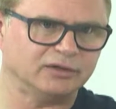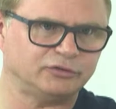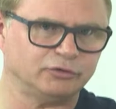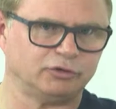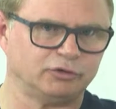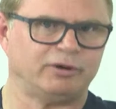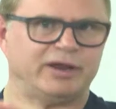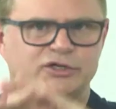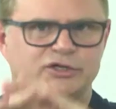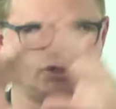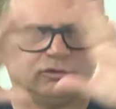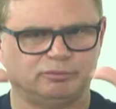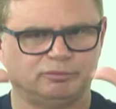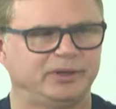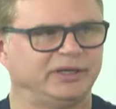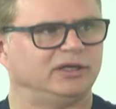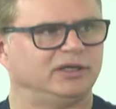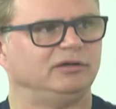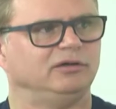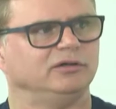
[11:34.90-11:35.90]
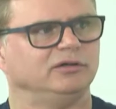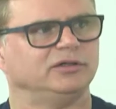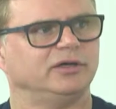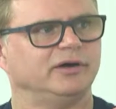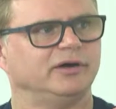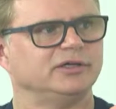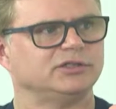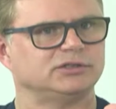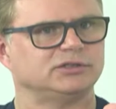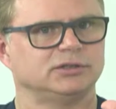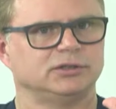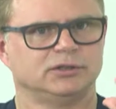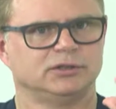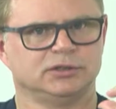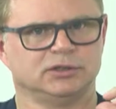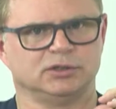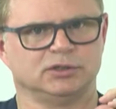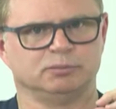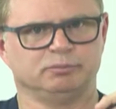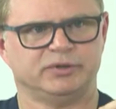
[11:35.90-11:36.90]
do a great job of making it look nice.
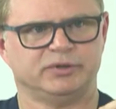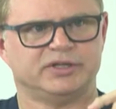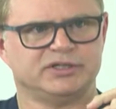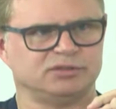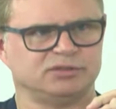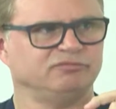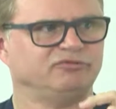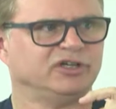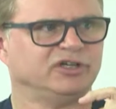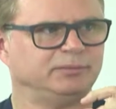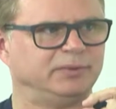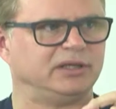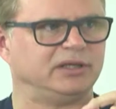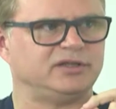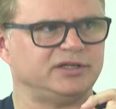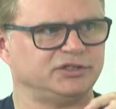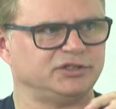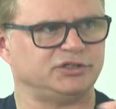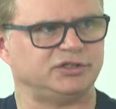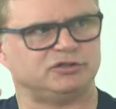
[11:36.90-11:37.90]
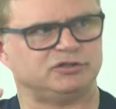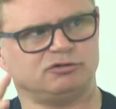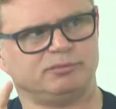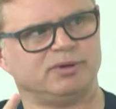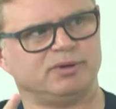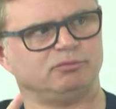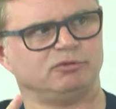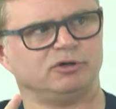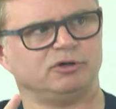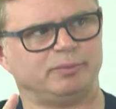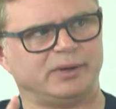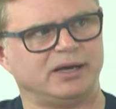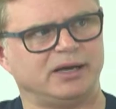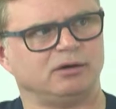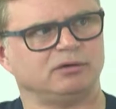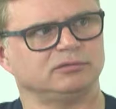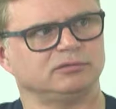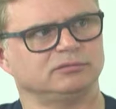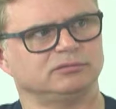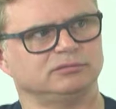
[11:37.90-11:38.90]
But there's some fundamental things you need to remember
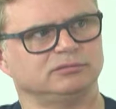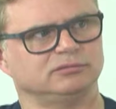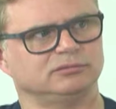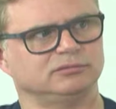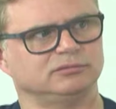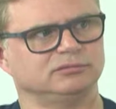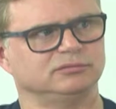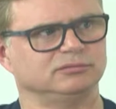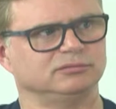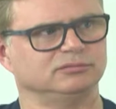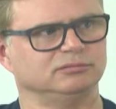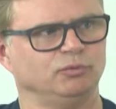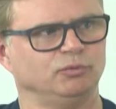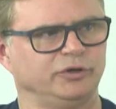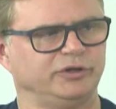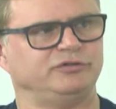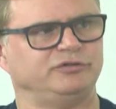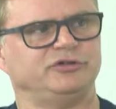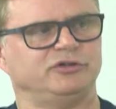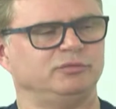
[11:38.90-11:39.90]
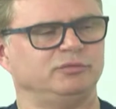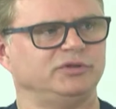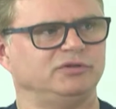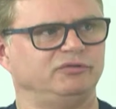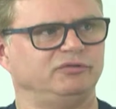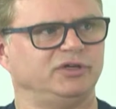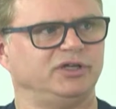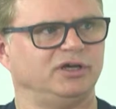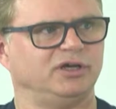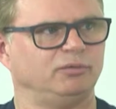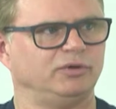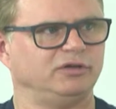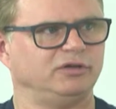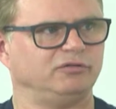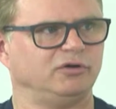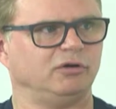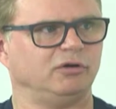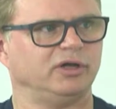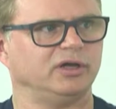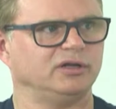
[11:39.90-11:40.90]
about what you do with the video when
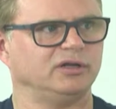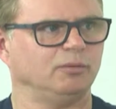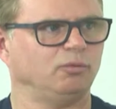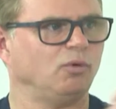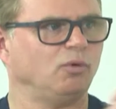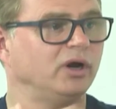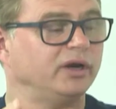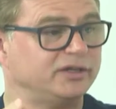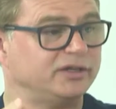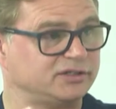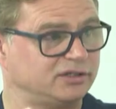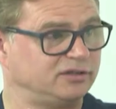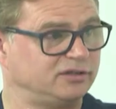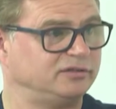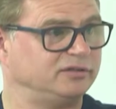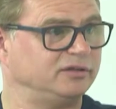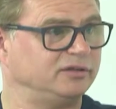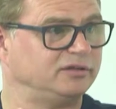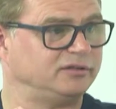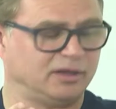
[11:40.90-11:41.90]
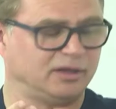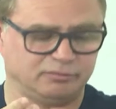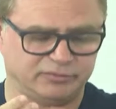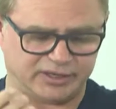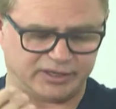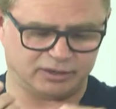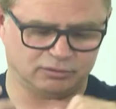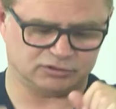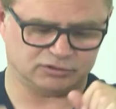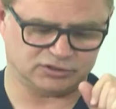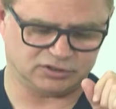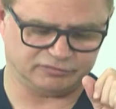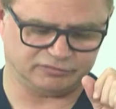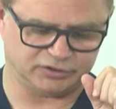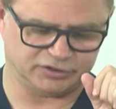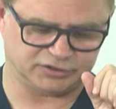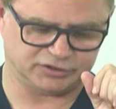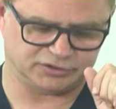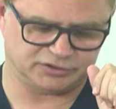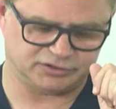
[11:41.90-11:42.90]
you've got it. Number one is the thumbnail. So if
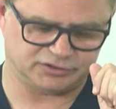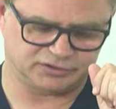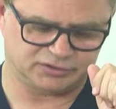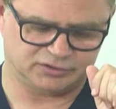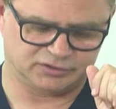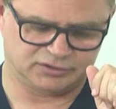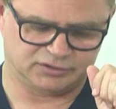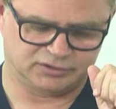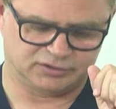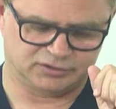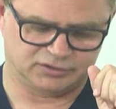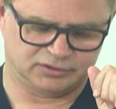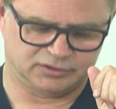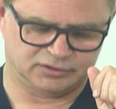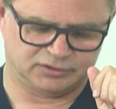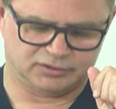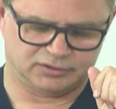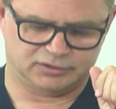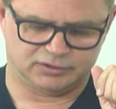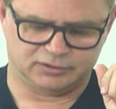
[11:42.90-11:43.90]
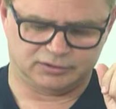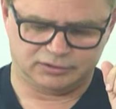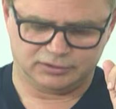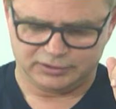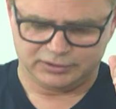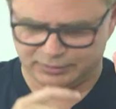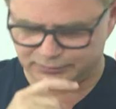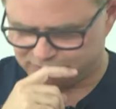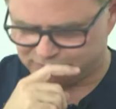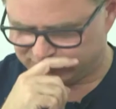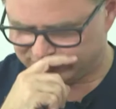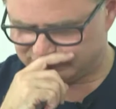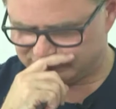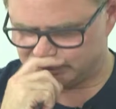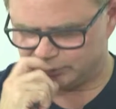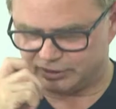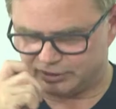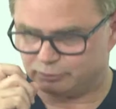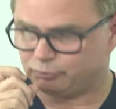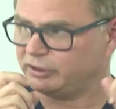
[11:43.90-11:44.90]
I just come to this
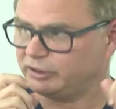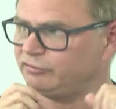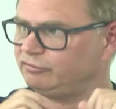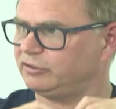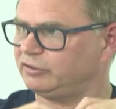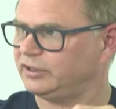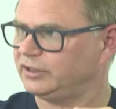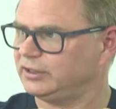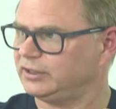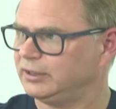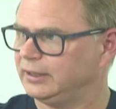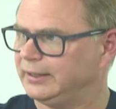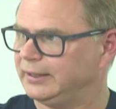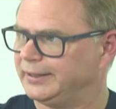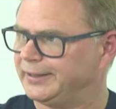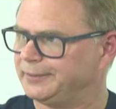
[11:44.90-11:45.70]
slide briefly,